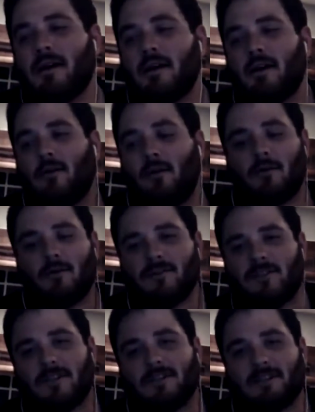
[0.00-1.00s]

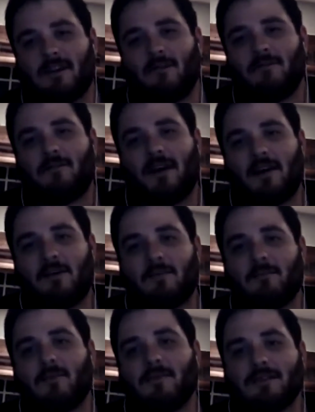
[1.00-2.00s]
origins of
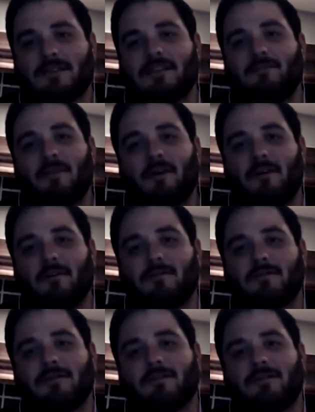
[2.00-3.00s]
Venom or the
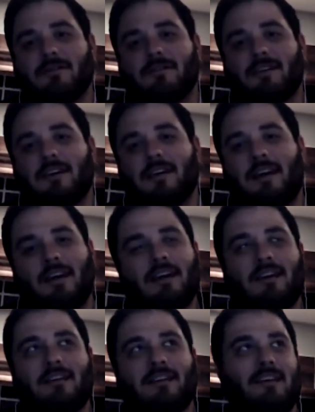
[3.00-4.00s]
symbiotes
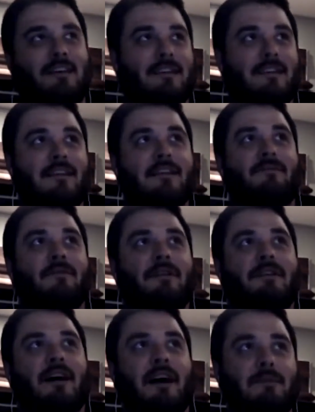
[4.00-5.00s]
and the different
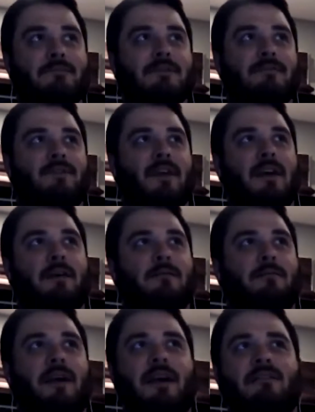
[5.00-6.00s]
types of
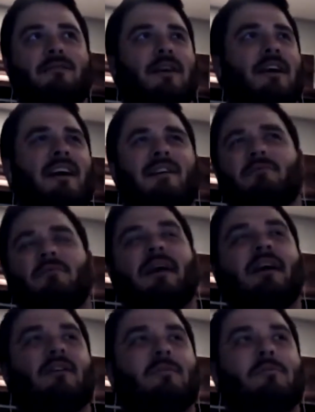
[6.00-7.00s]
them. They even kind of
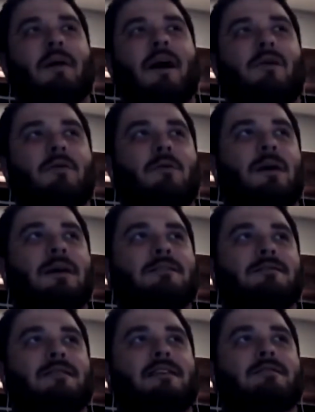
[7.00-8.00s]
rank them
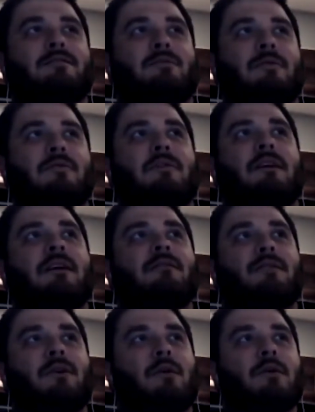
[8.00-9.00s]
power-wise and that sort of thing,
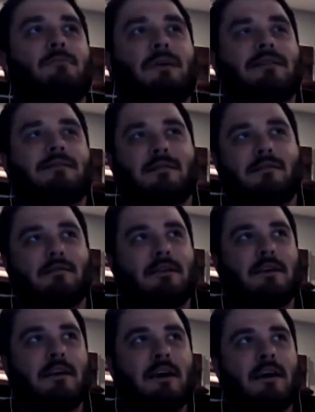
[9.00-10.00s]
even though it
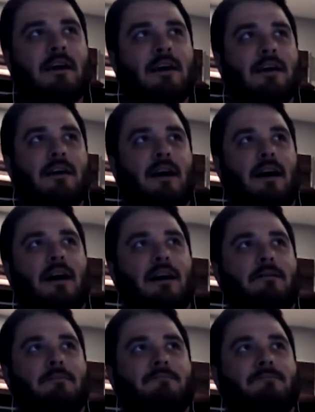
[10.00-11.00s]
basically
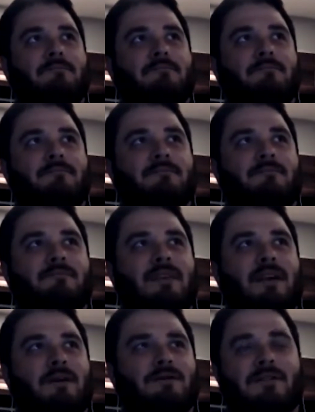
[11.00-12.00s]

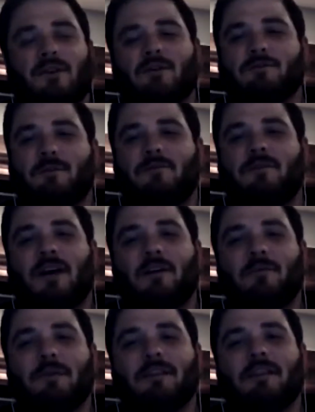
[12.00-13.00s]
starts with
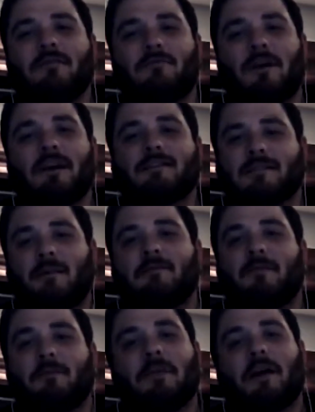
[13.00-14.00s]
Venom and then ranks up
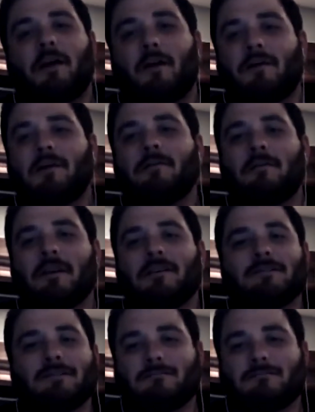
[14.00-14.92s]
from there because